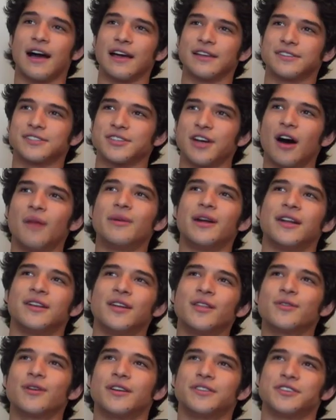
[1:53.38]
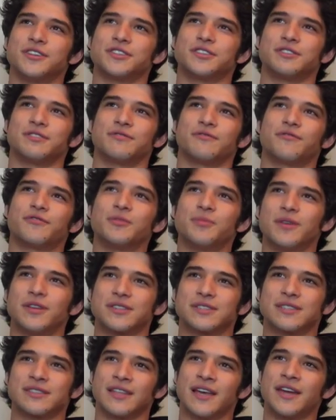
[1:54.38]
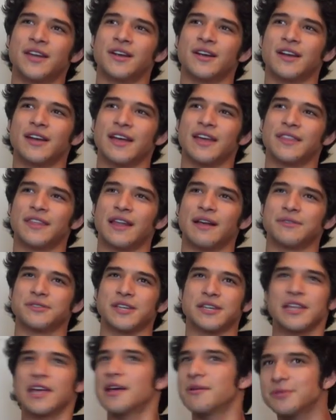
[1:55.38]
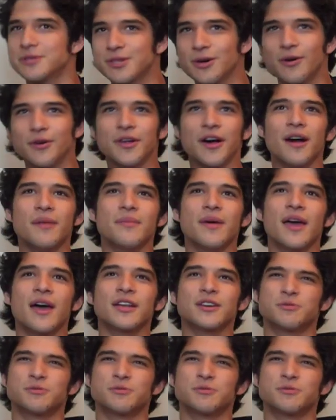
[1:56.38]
I saw him at another audition a few months later, and then I was like, hey, what's going on, man?